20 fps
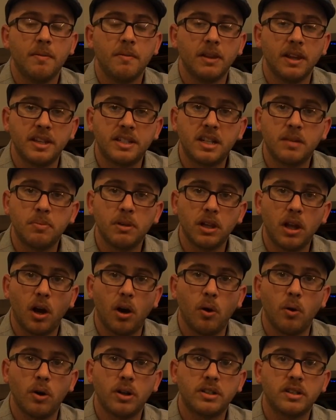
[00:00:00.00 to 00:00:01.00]
listed
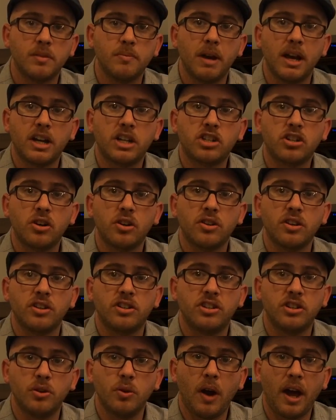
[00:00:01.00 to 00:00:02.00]
below to make sure
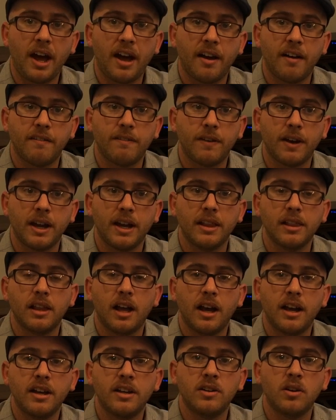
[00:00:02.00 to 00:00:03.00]
that you have a
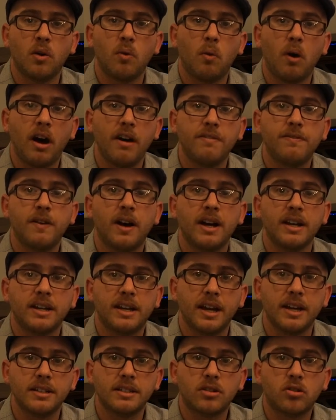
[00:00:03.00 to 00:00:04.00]
Lion Wi-Fi
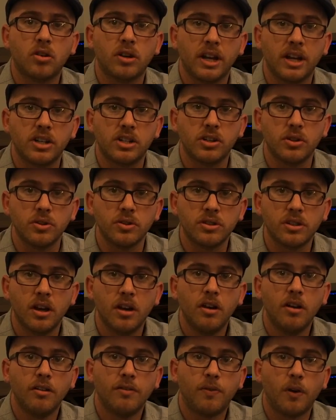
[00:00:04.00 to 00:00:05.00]
guest credentials
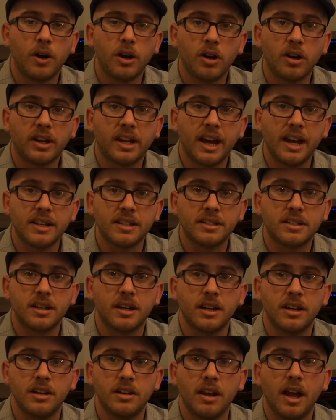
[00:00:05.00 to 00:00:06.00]
for your guest
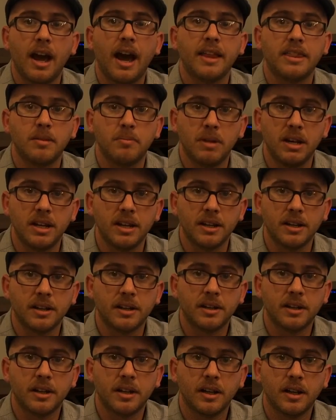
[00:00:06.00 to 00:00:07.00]
at the meeting.
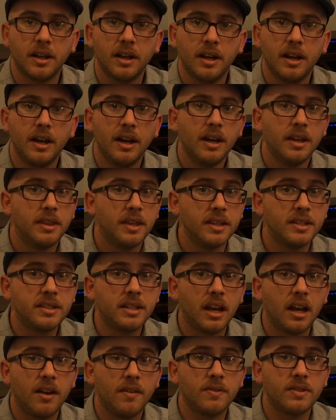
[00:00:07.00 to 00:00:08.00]
This
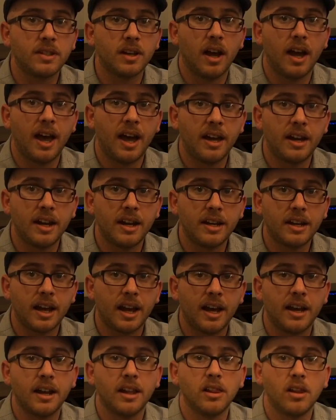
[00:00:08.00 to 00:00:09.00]
saves a headache
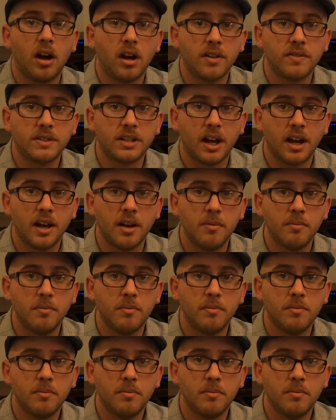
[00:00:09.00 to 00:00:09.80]
and a lot of time.